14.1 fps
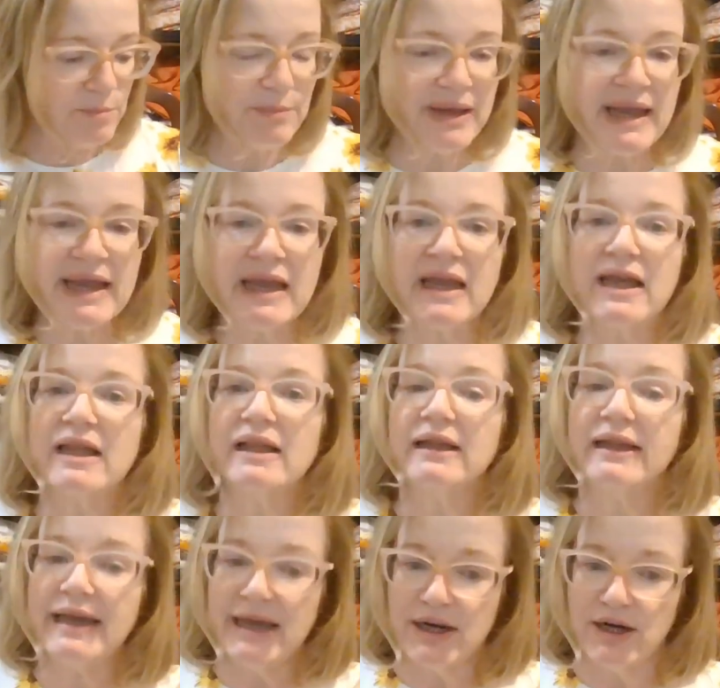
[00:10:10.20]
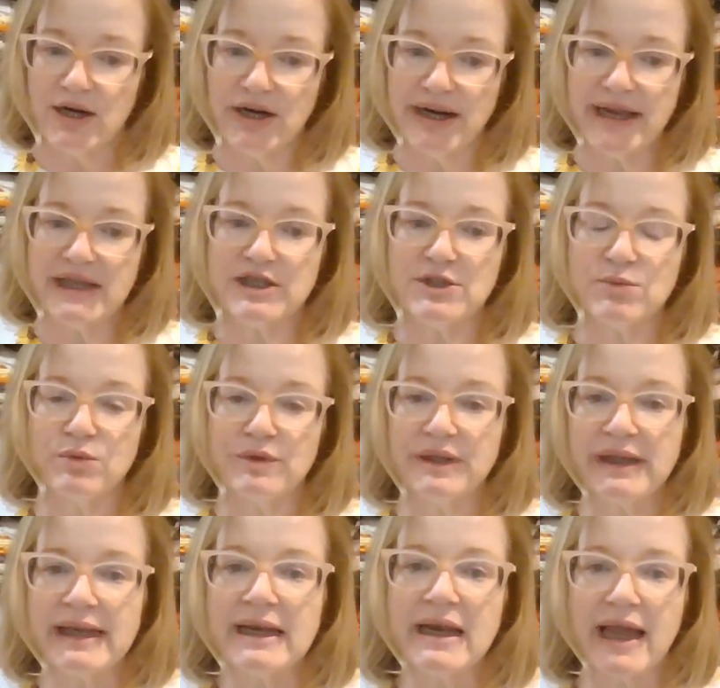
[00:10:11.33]
being clear, it's
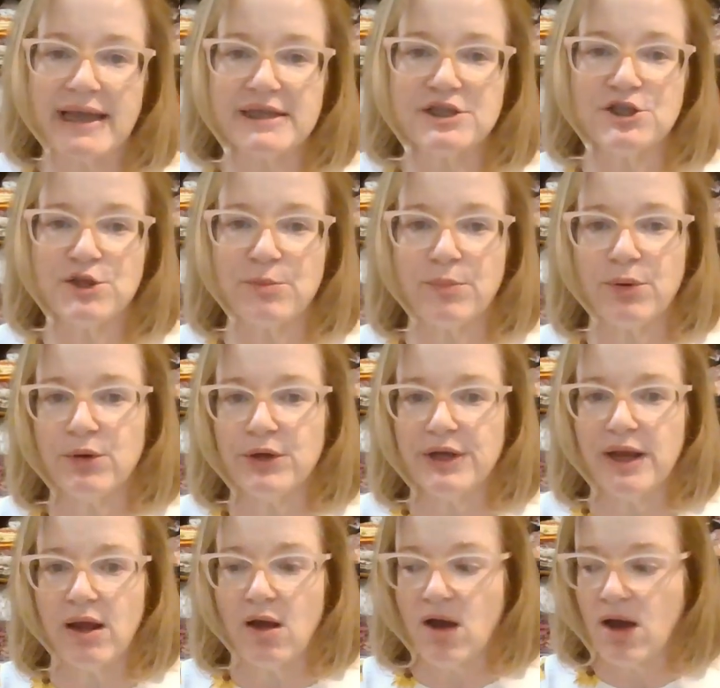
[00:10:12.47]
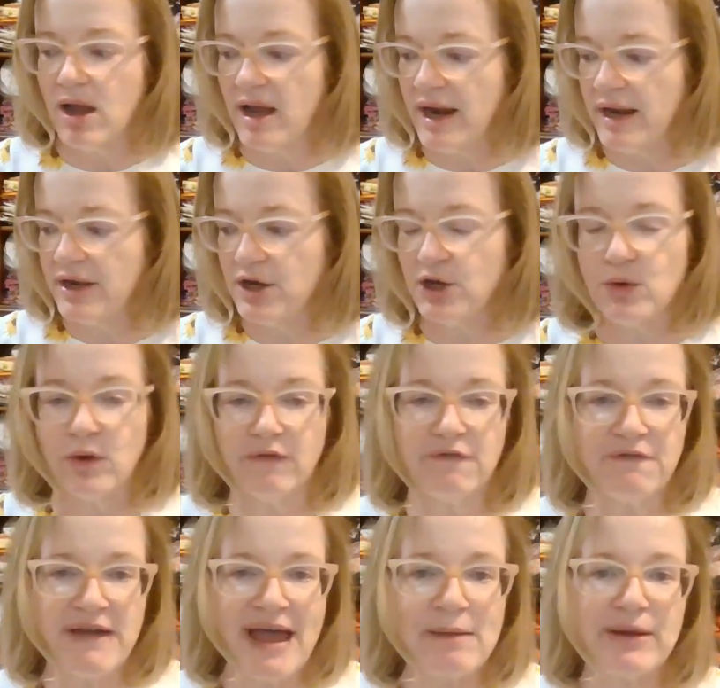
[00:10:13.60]
really nice to put on your
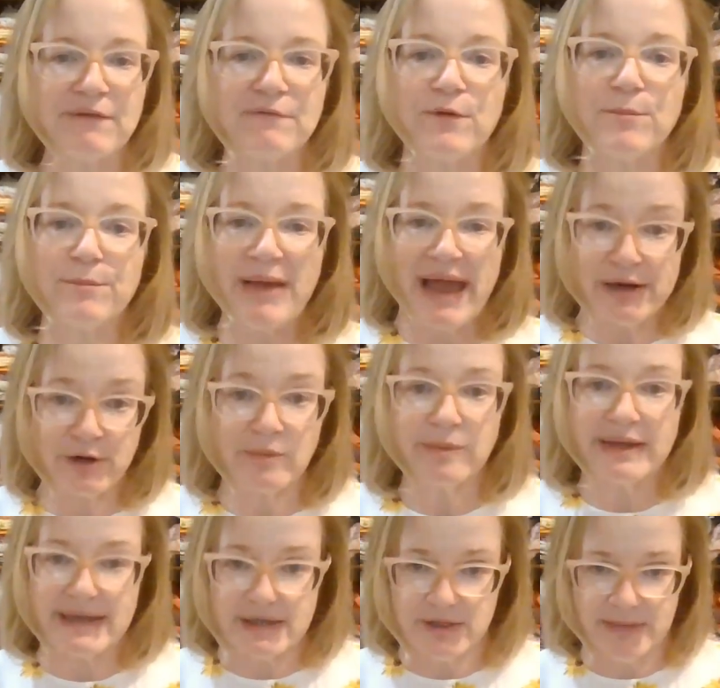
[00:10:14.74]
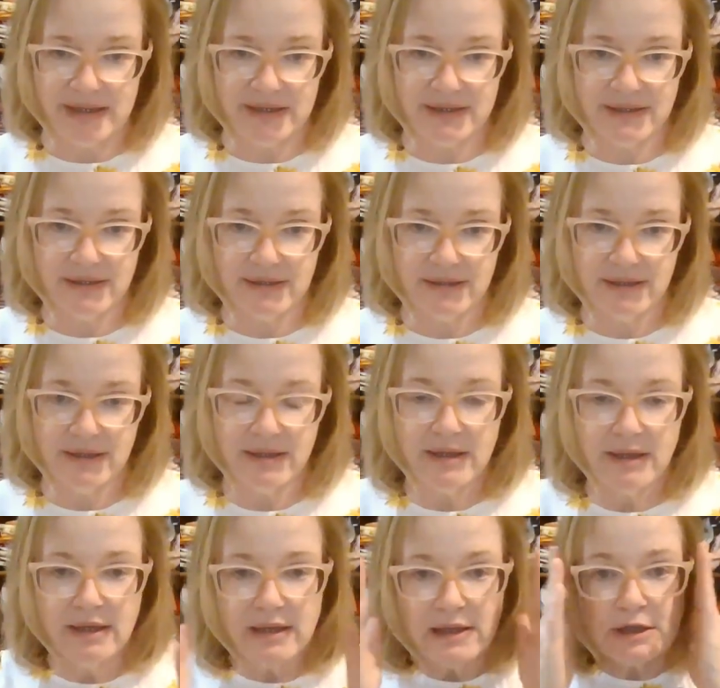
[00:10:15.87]
fabric for pattern placement.
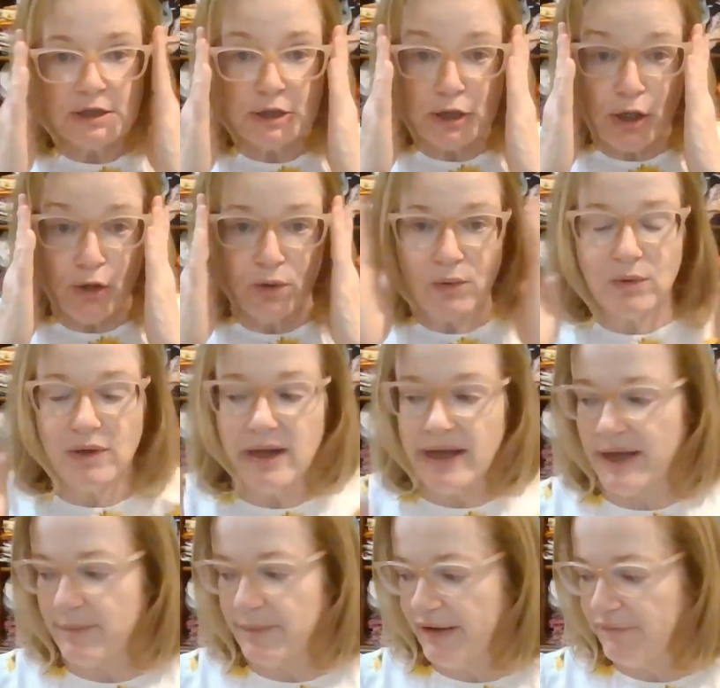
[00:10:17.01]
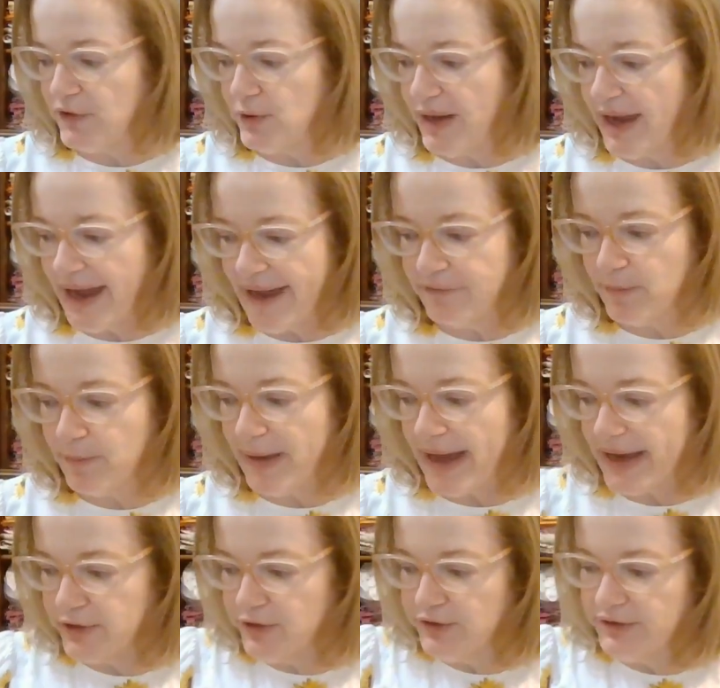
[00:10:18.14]
So if you have a
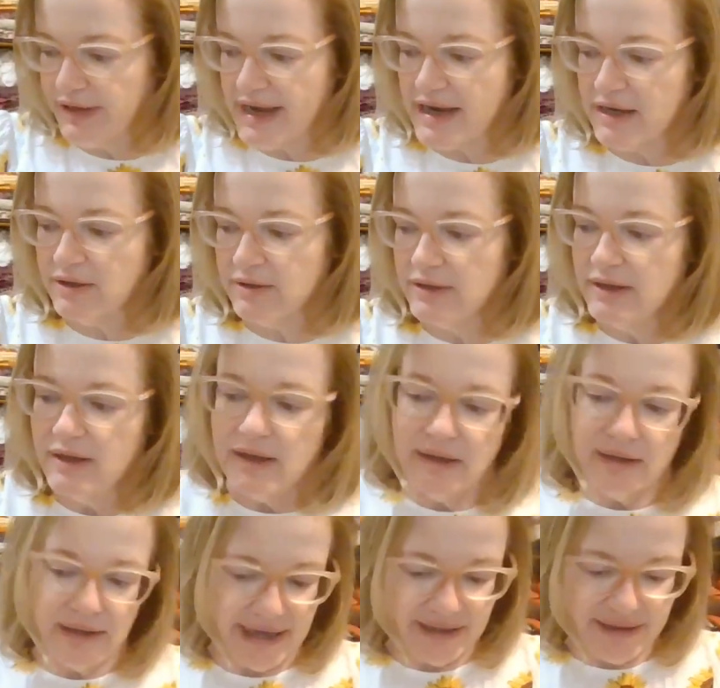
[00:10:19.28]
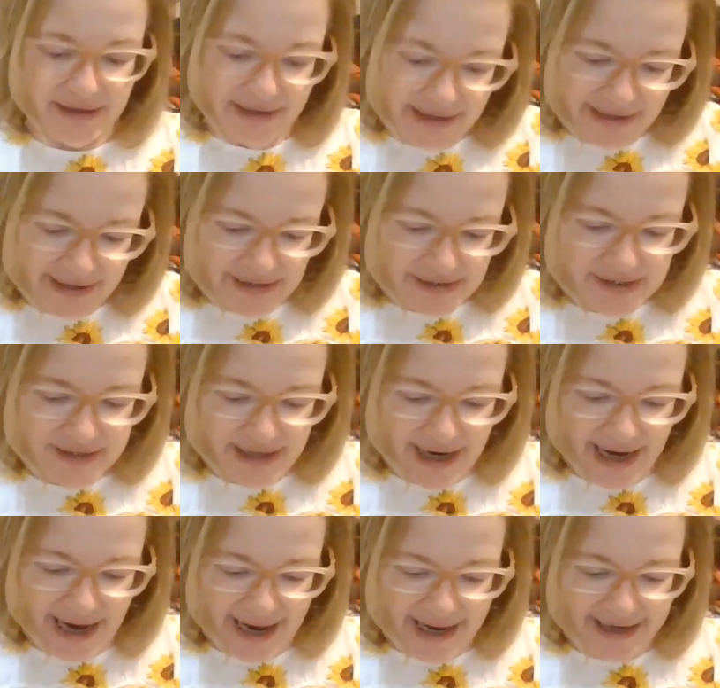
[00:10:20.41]
pattern like this
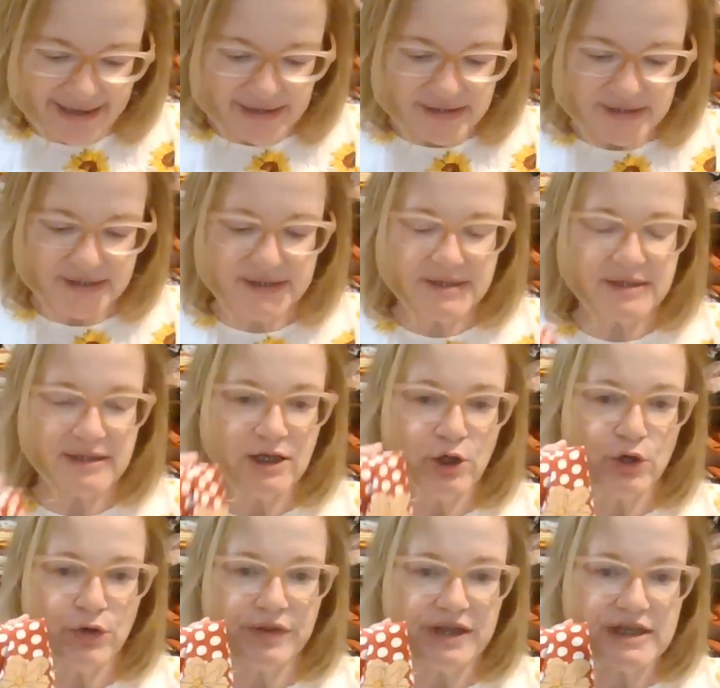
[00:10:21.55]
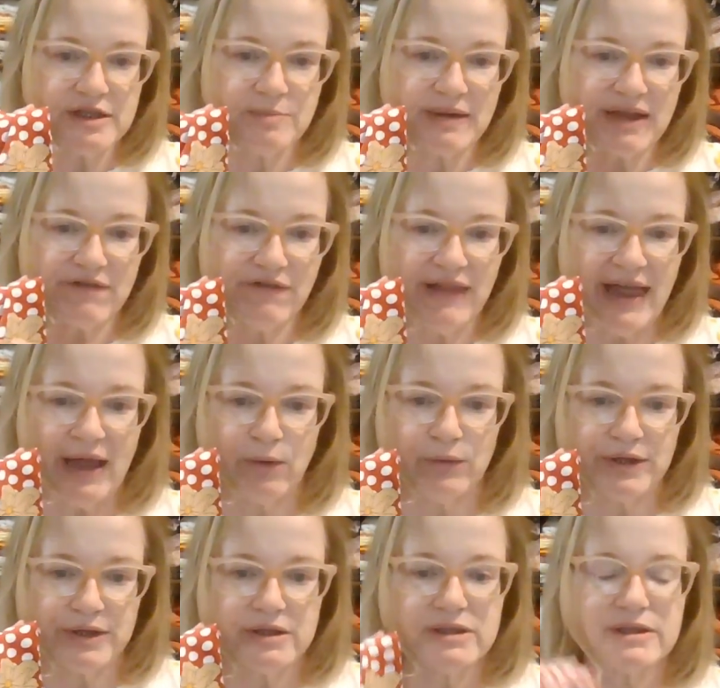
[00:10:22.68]
that has, you know, these big
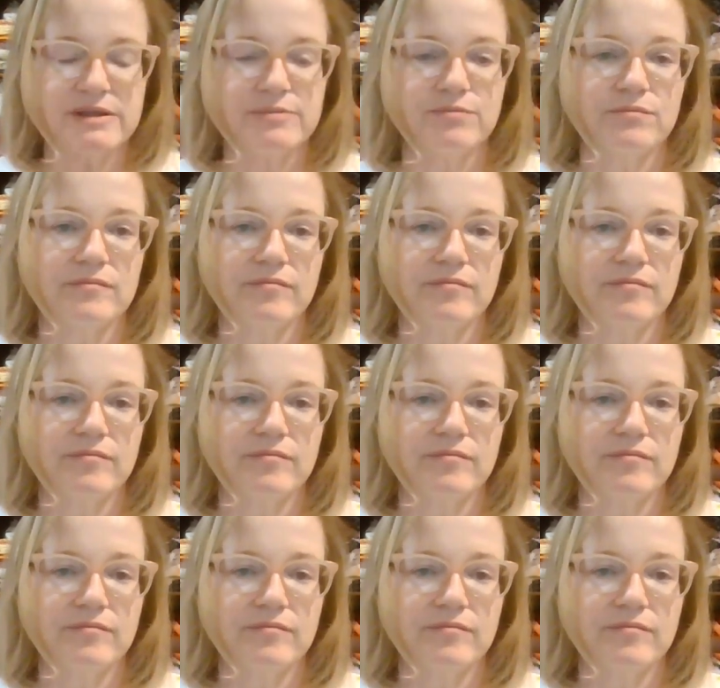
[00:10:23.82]
flowers,